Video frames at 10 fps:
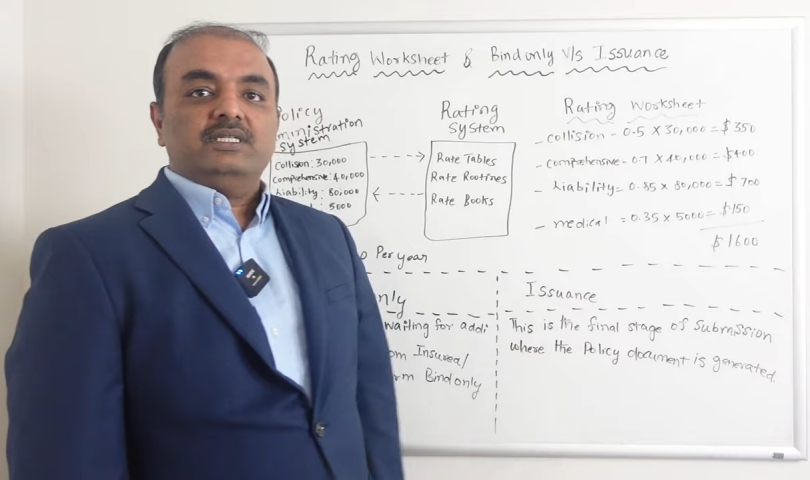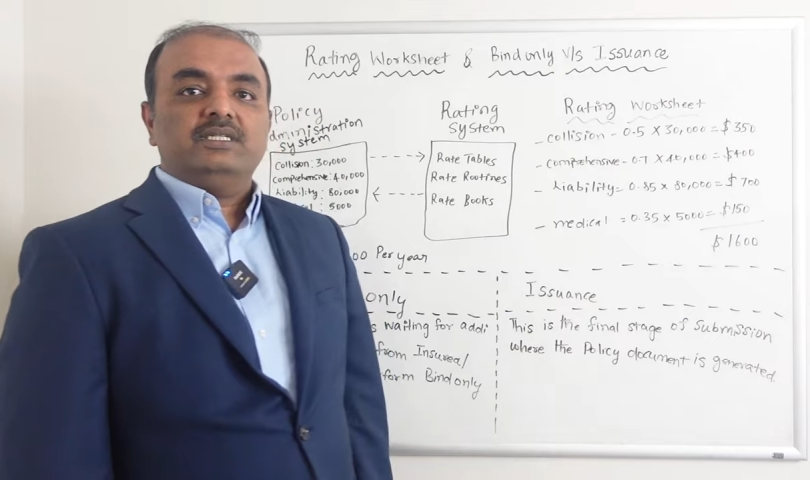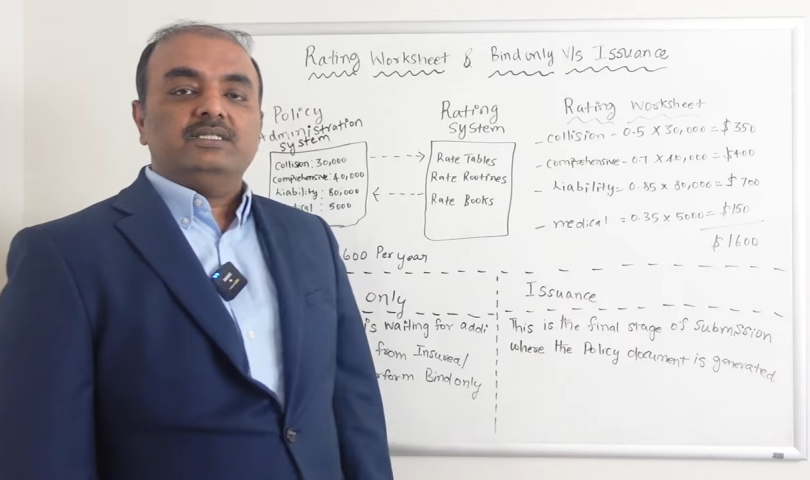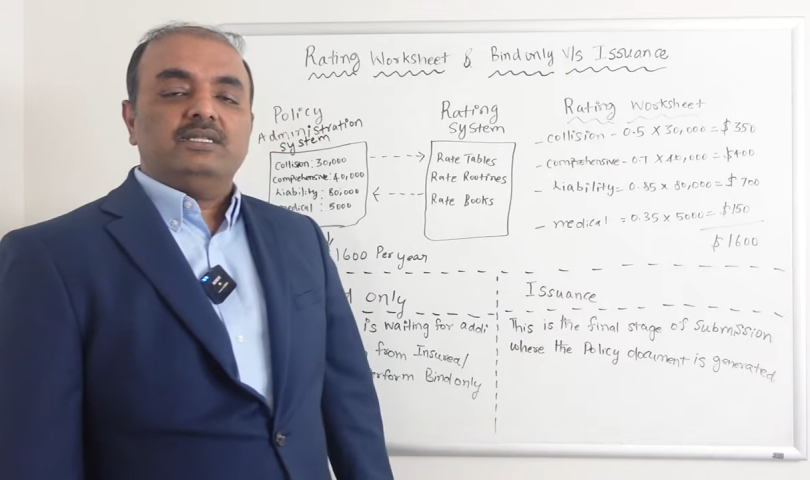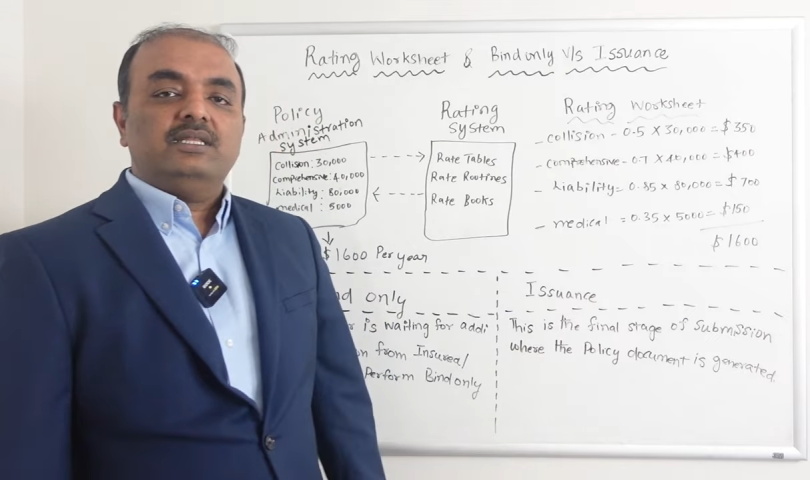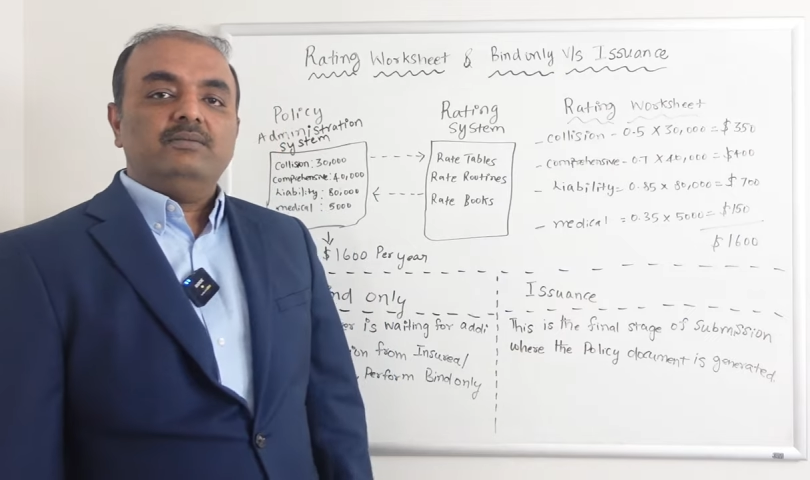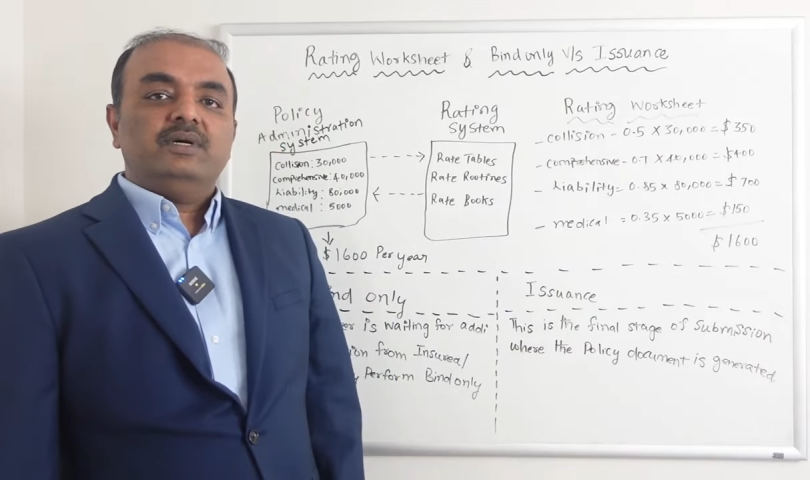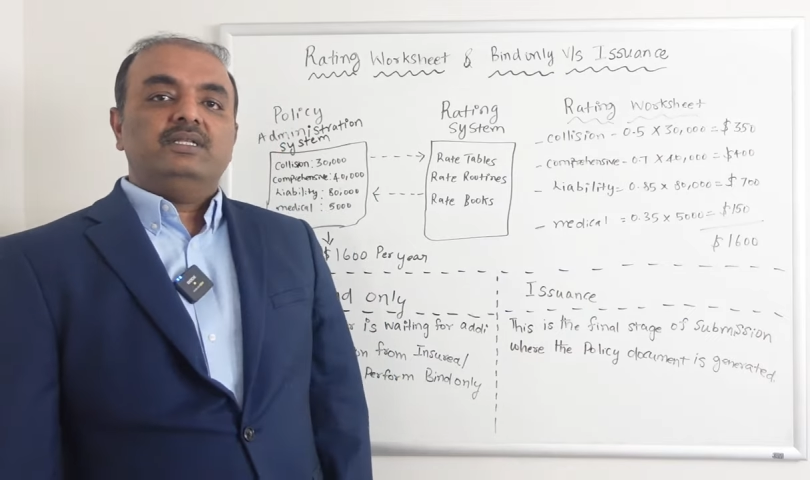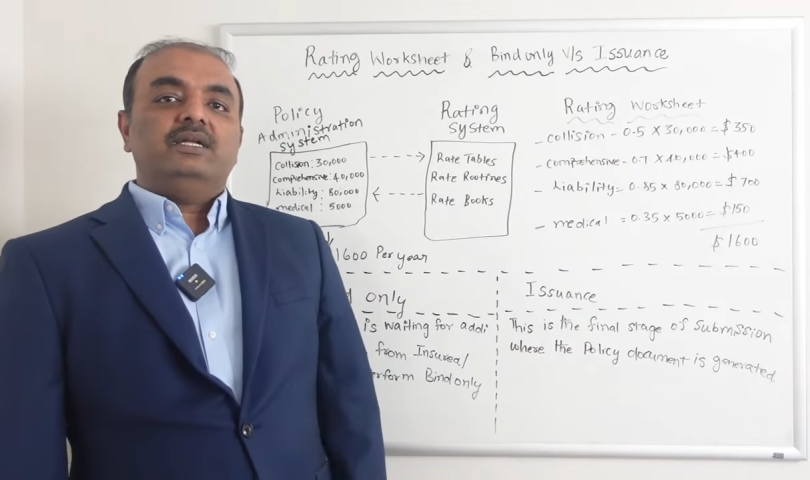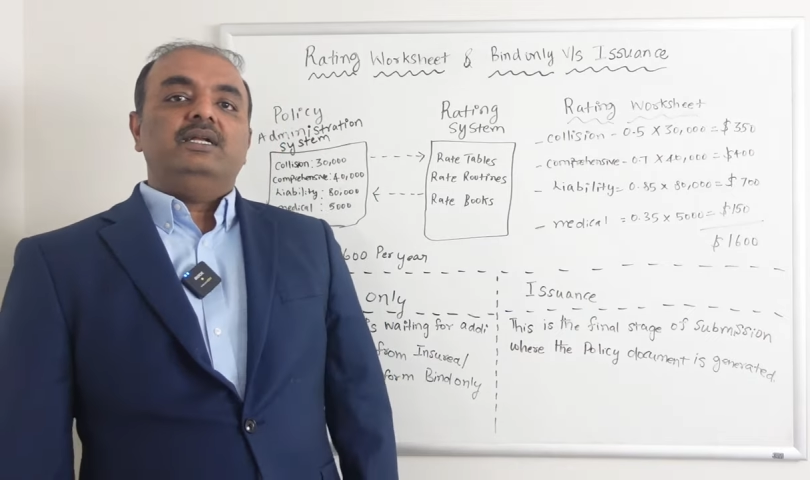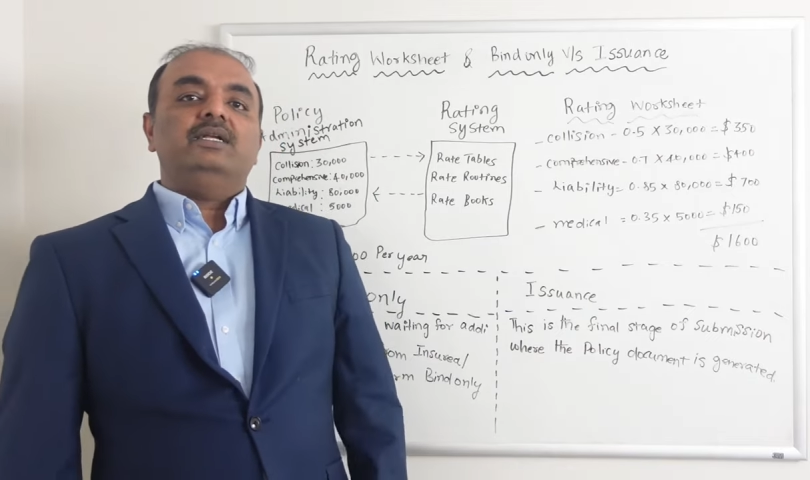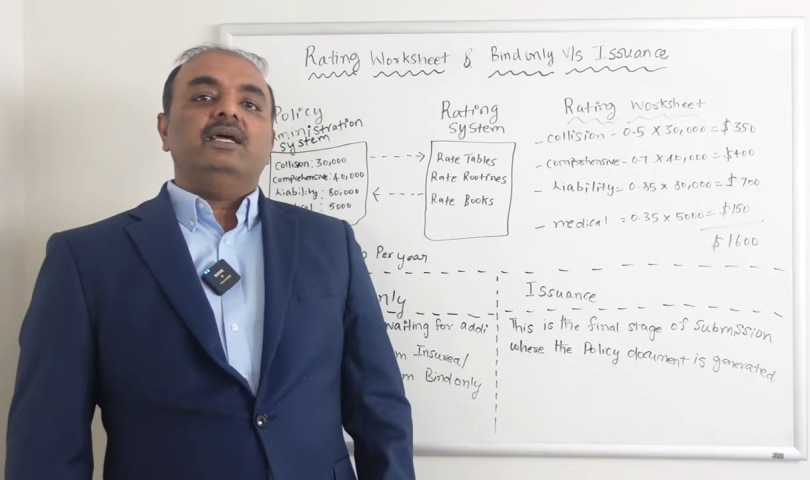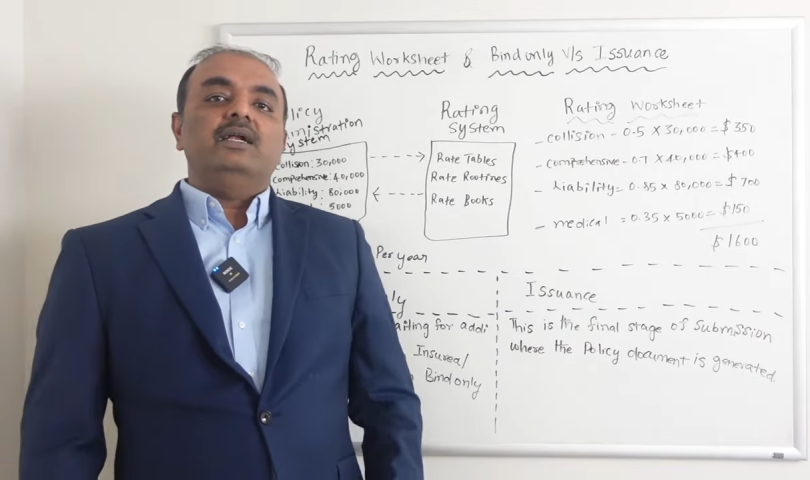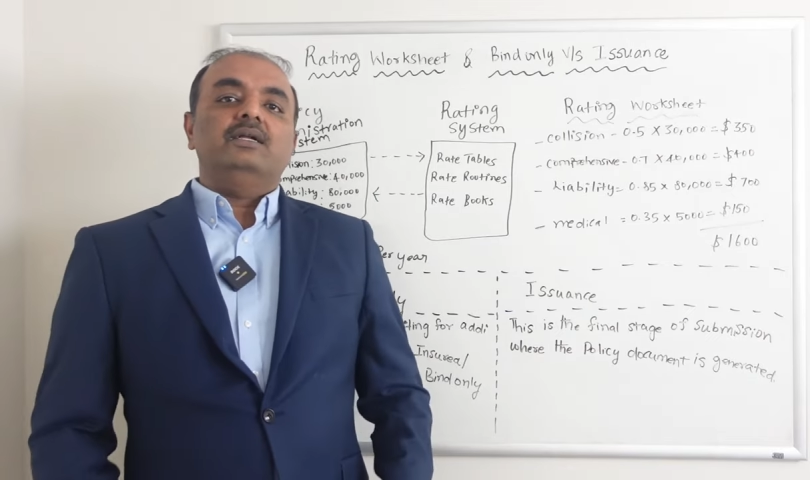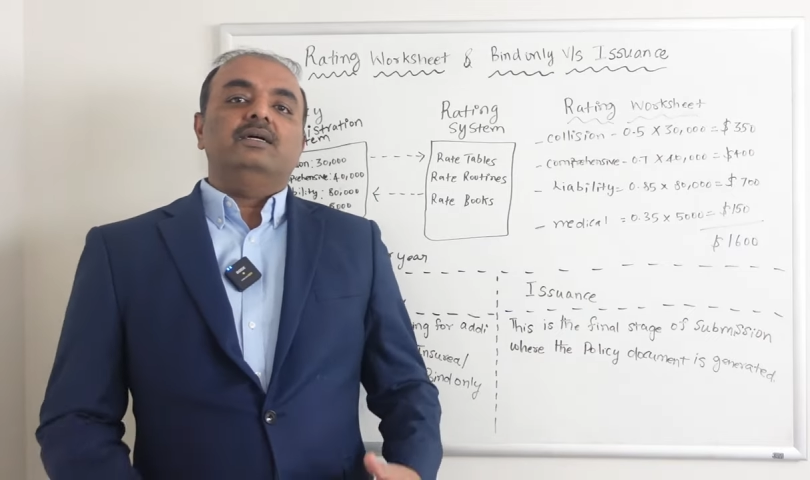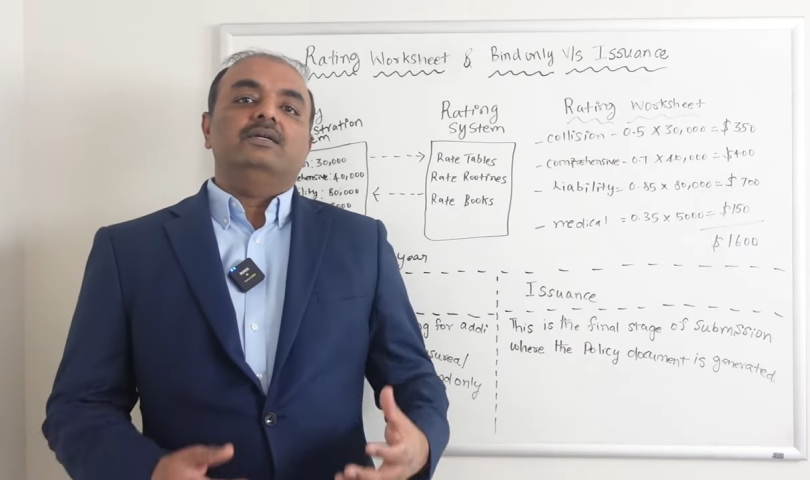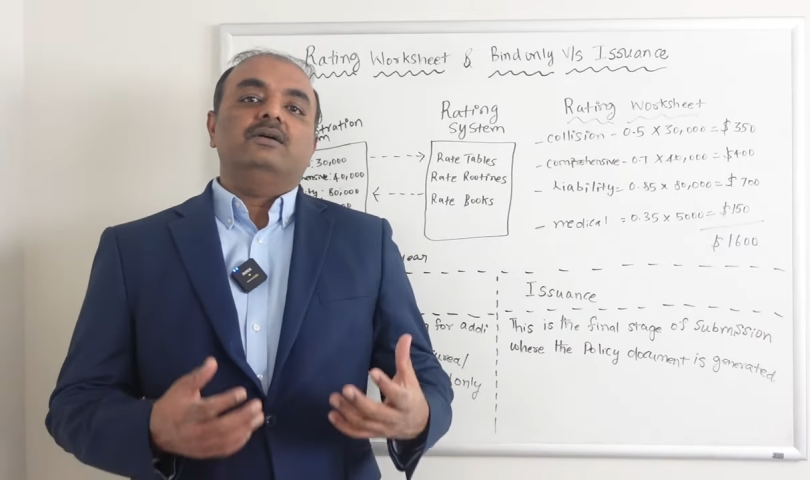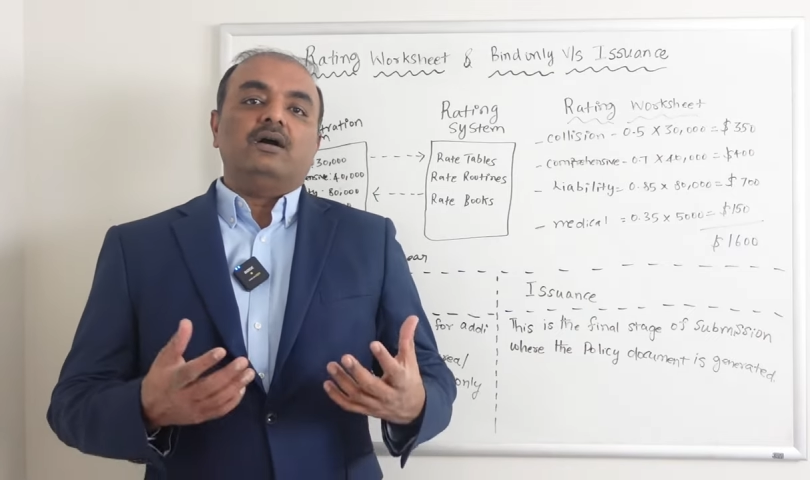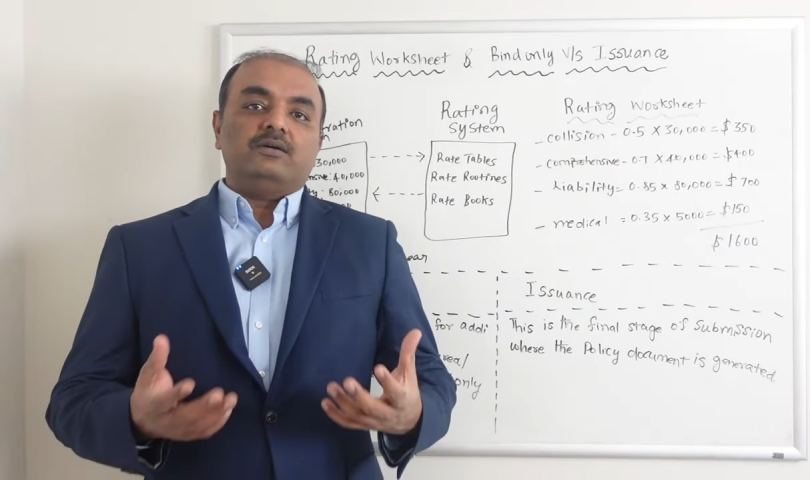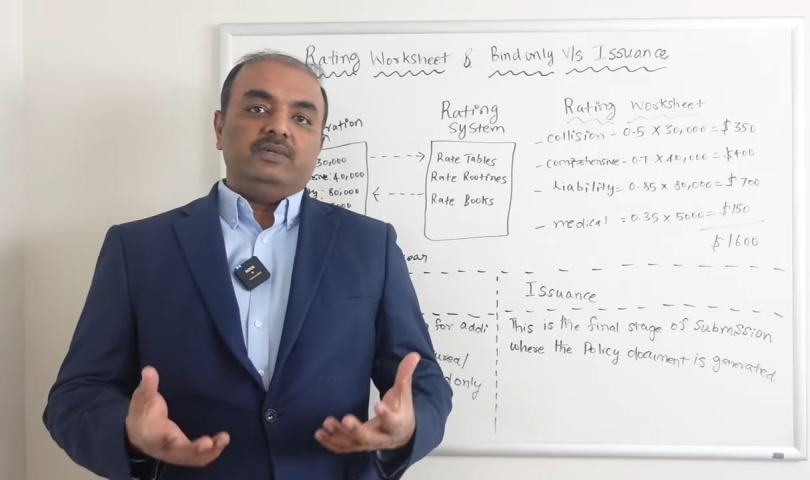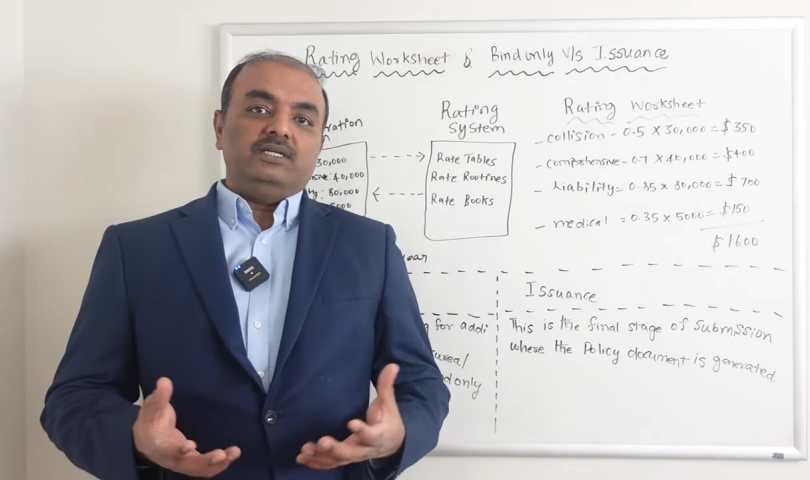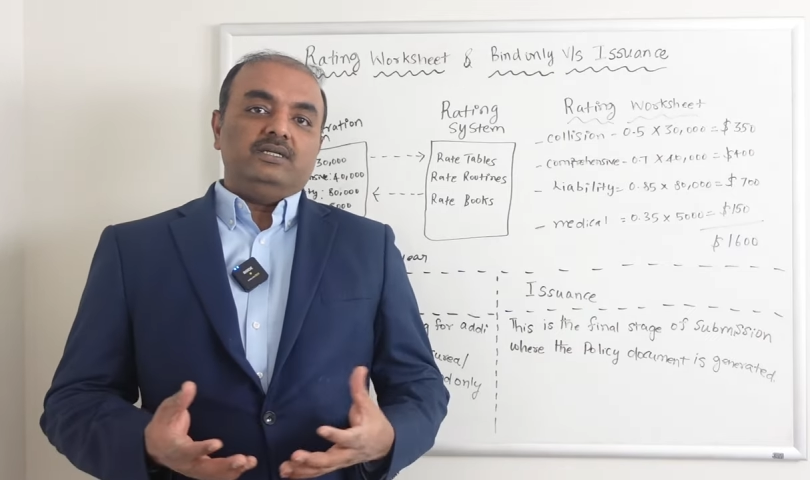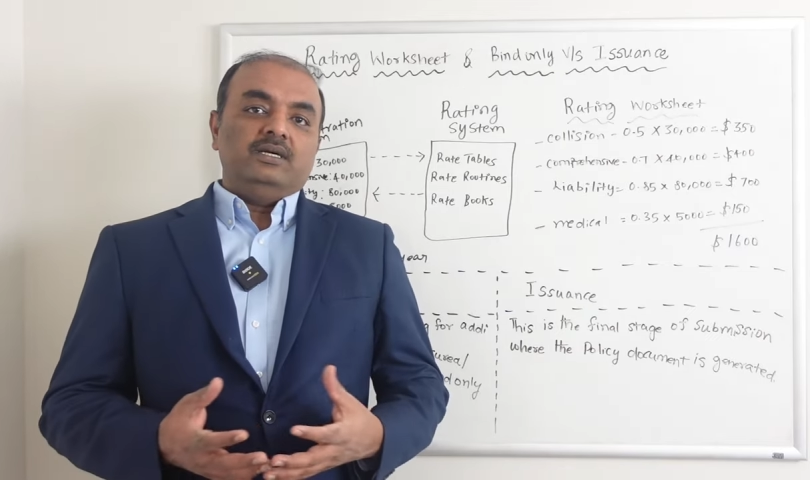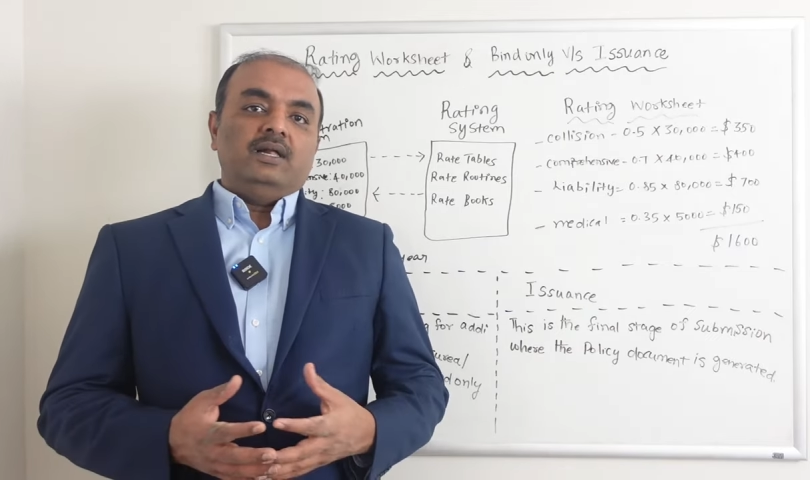It is nothing but the detailed document